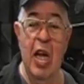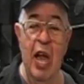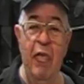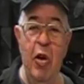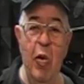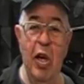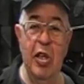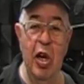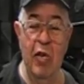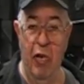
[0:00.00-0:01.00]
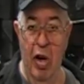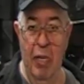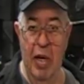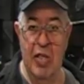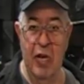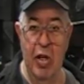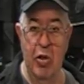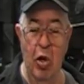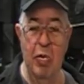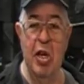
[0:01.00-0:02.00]
If you want to turn Freedom Pens for the
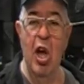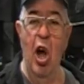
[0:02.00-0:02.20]
troops,